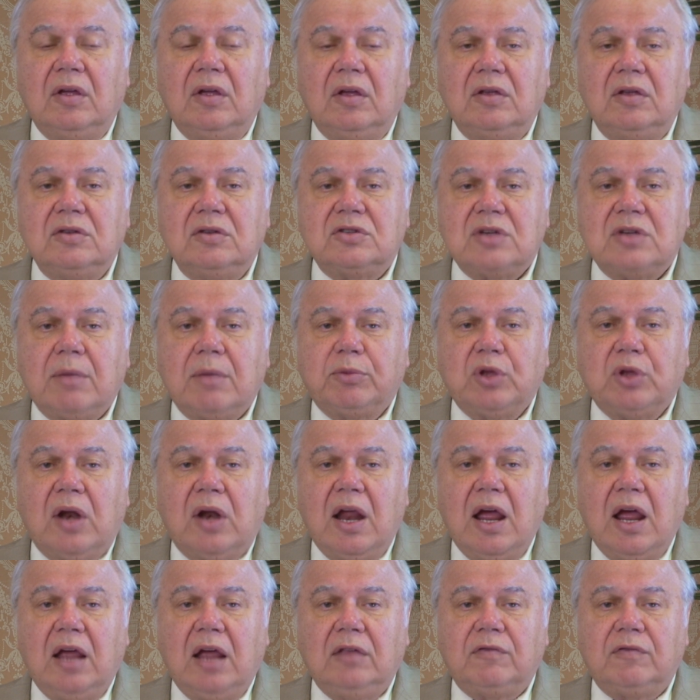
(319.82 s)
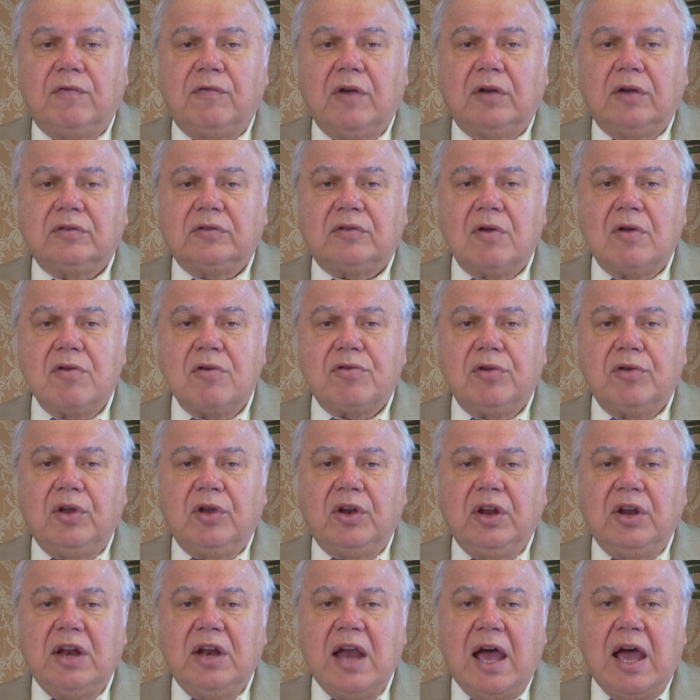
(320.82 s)
chapter 8, verse
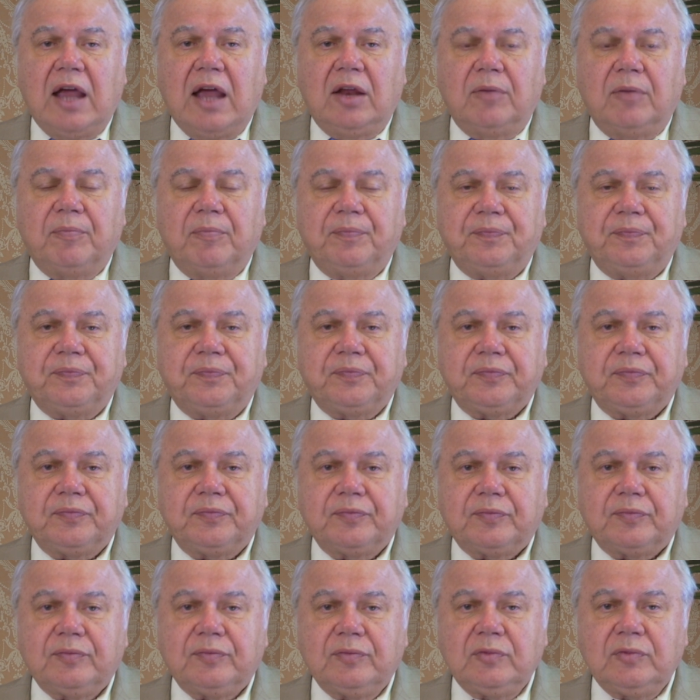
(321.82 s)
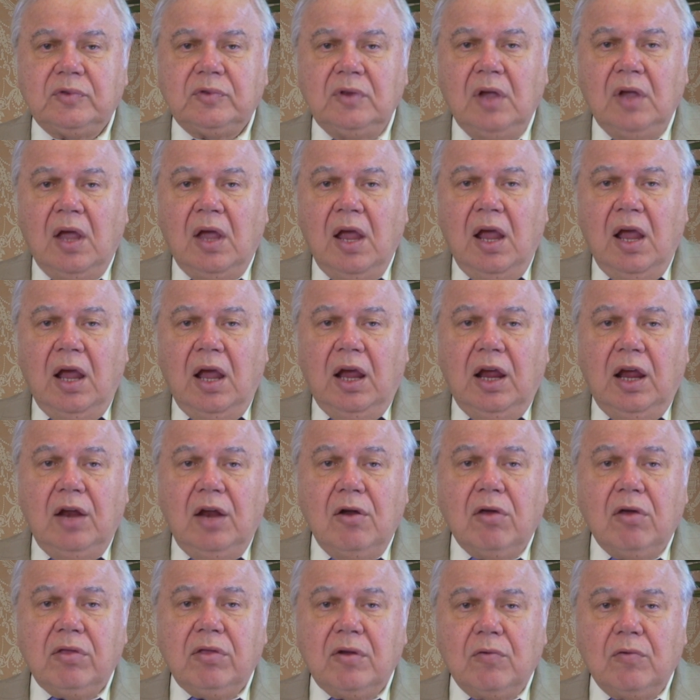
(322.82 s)
39. In
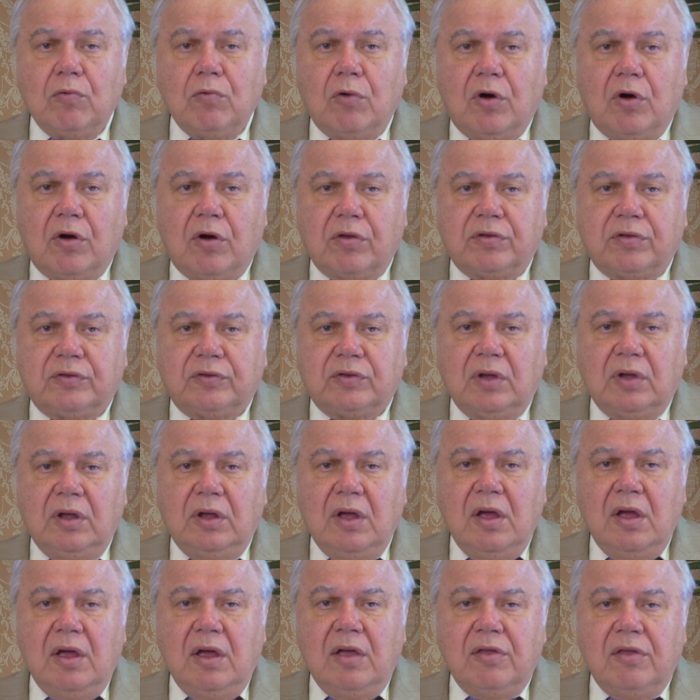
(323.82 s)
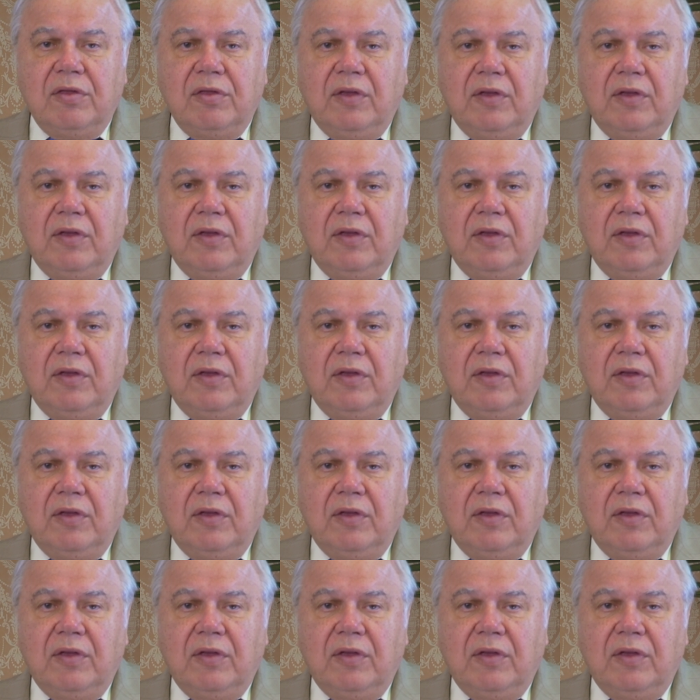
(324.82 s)
other words, the